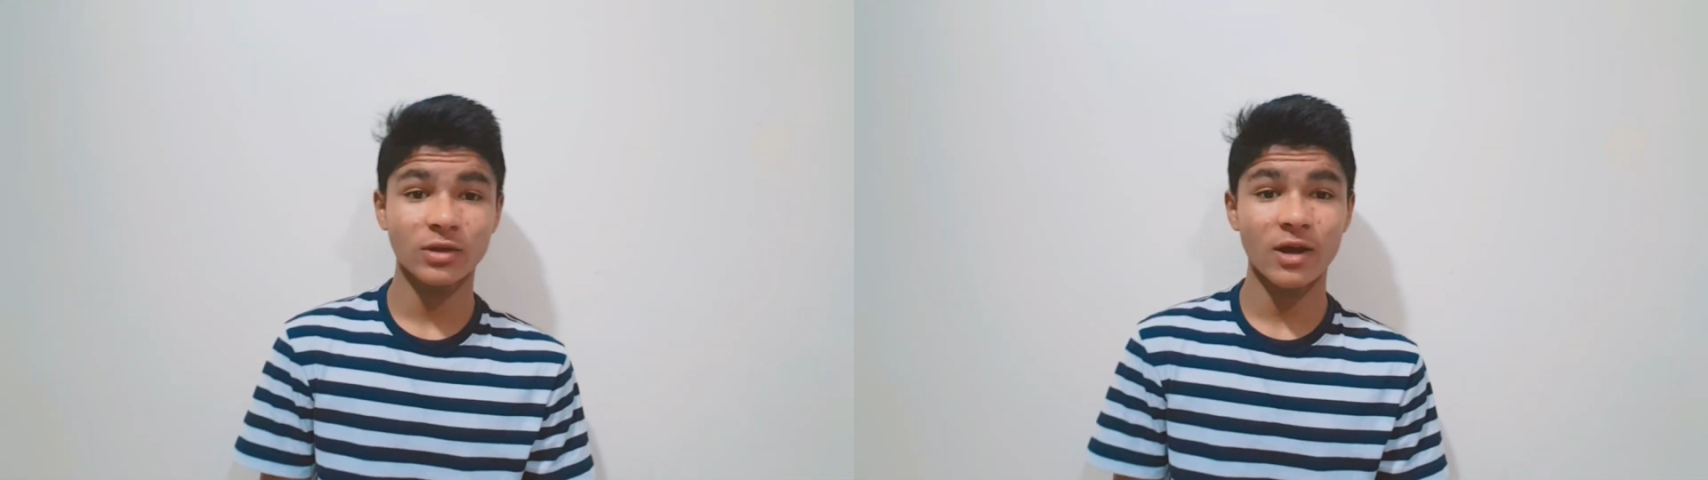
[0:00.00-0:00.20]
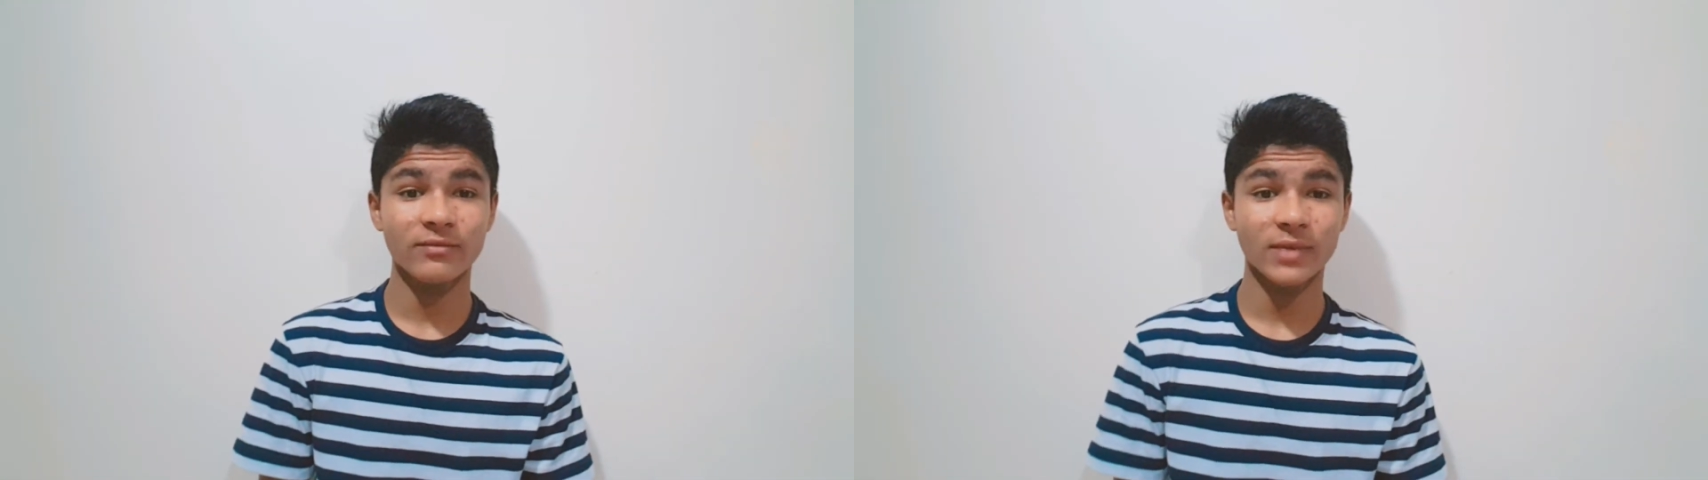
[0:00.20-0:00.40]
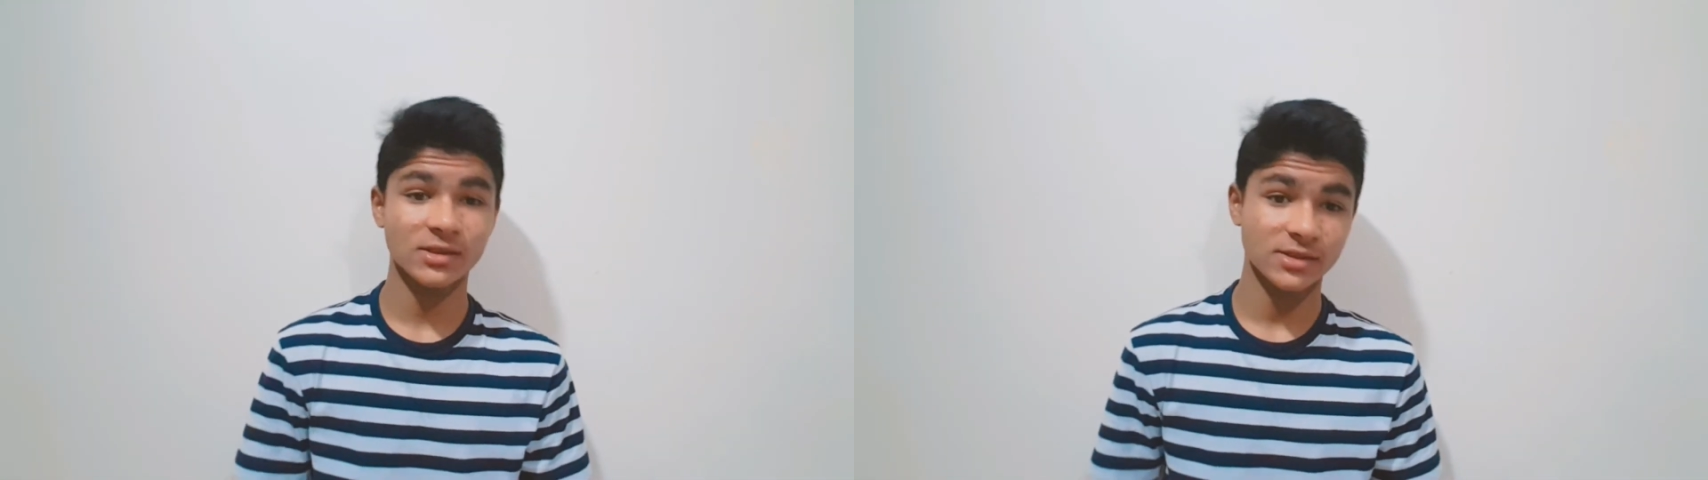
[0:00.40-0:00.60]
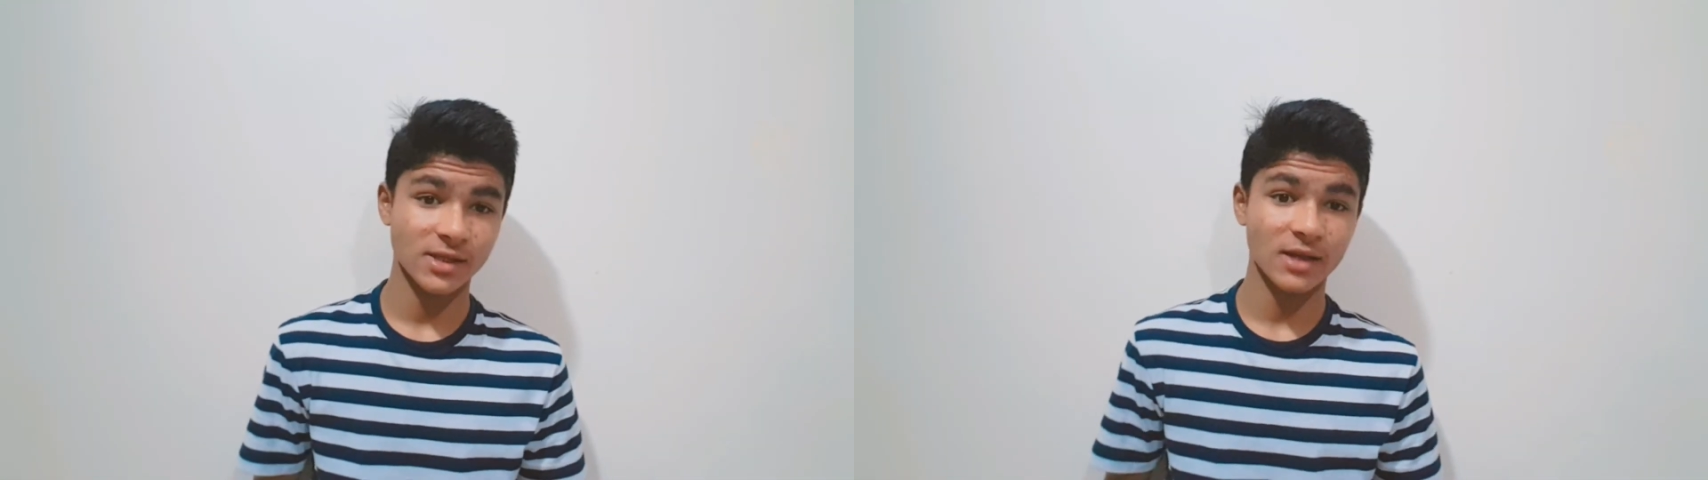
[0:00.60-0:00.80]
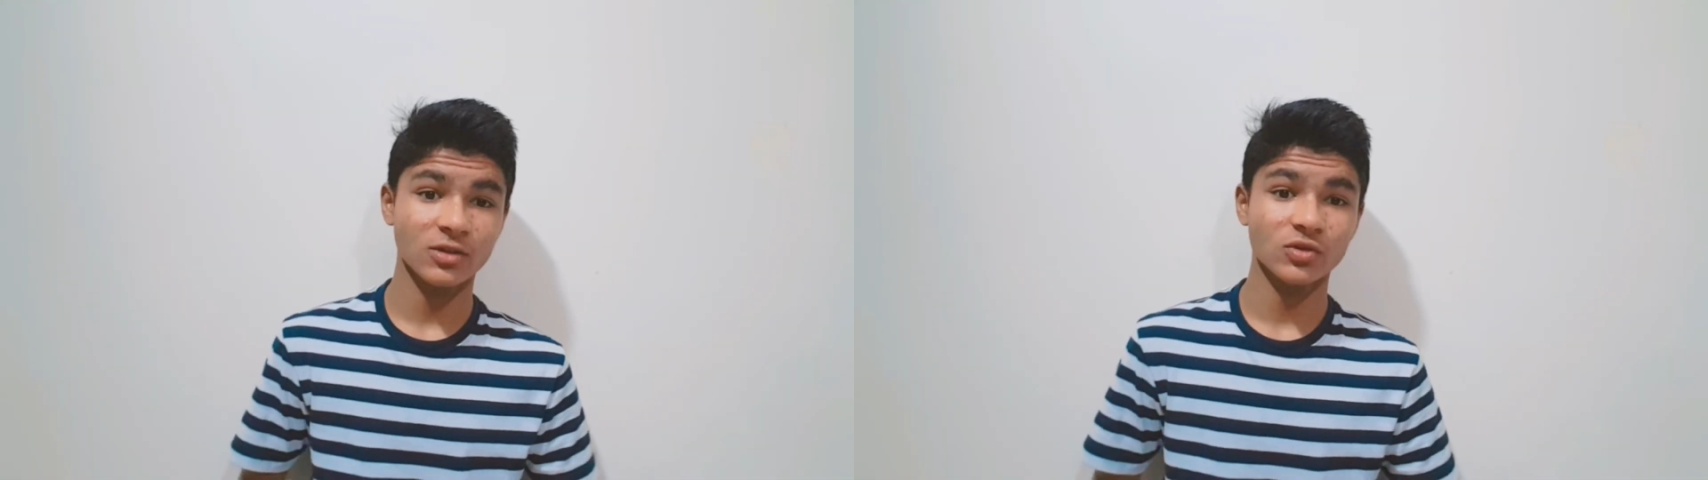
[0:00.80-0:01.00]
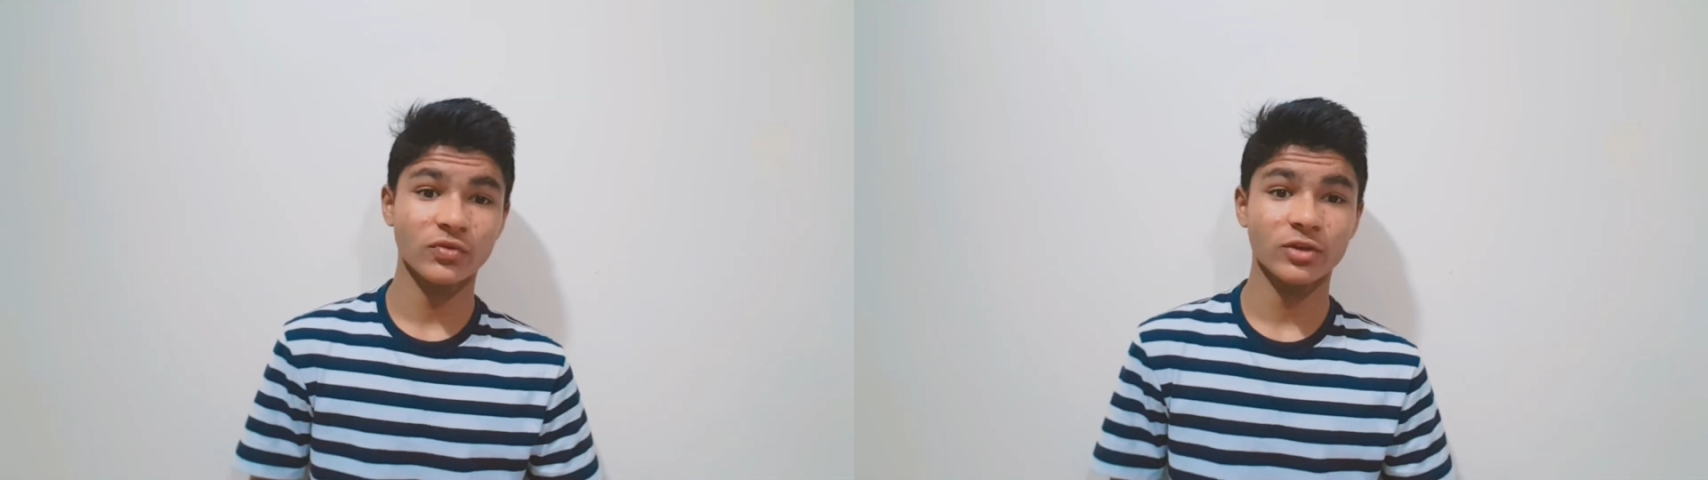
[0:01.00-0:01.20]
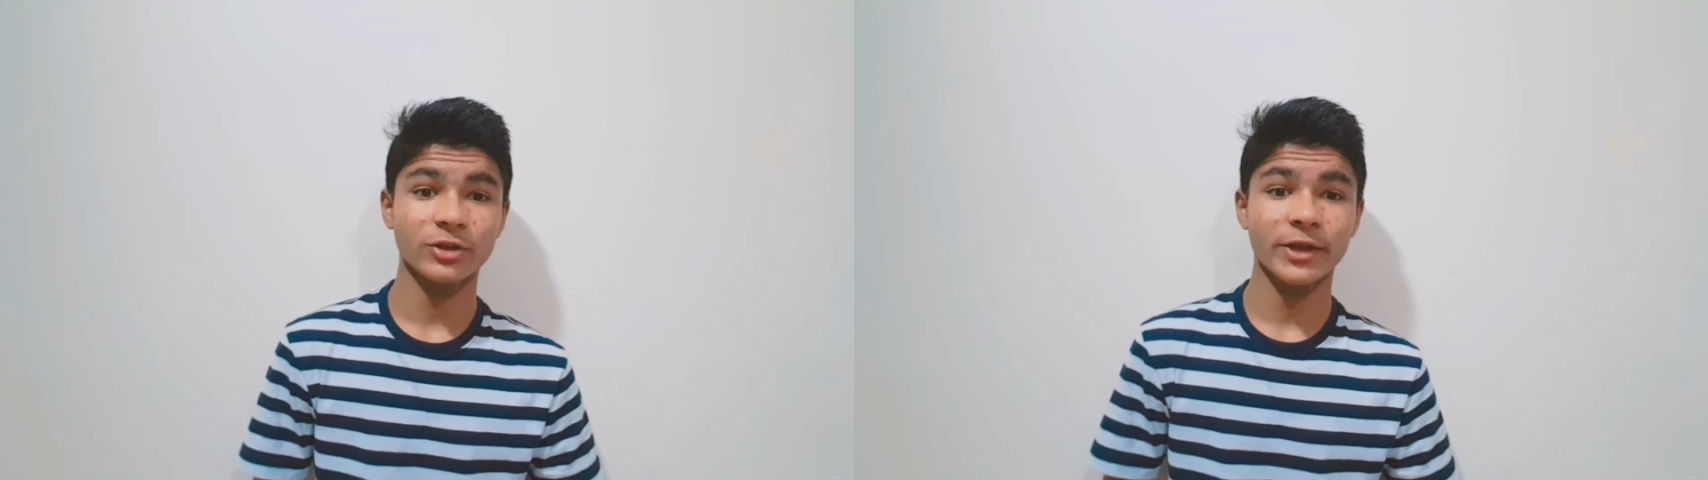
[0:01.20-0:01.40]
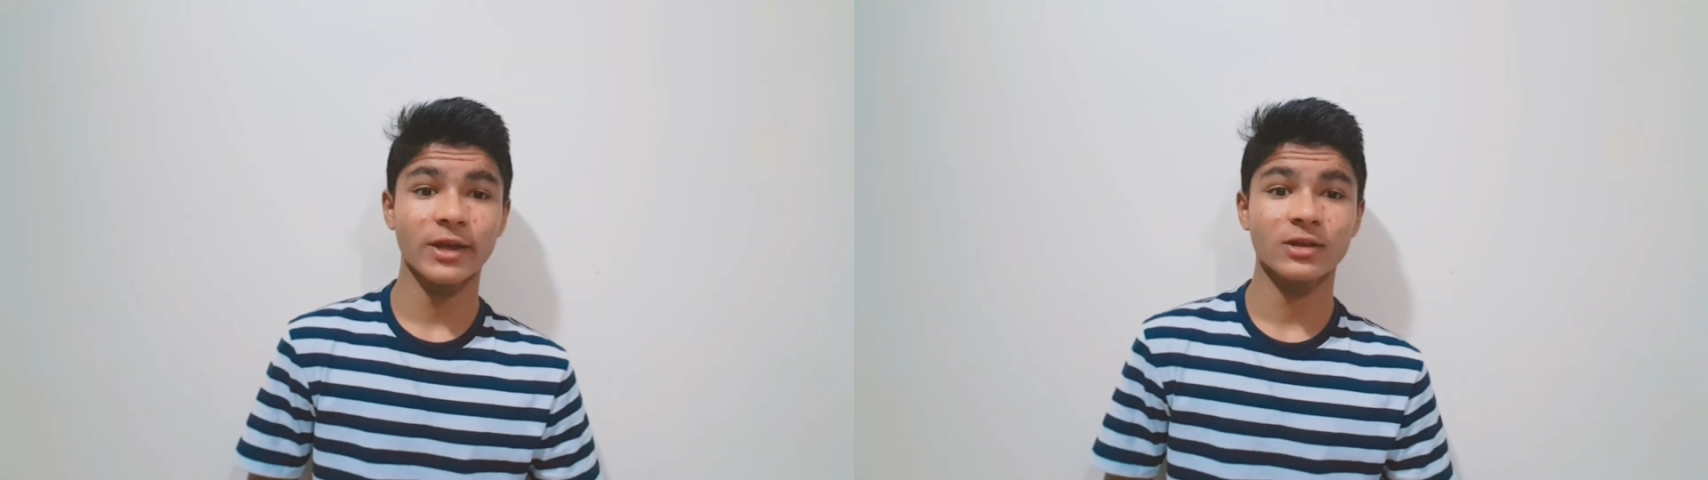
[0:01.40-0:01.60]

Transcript: have much tech news for today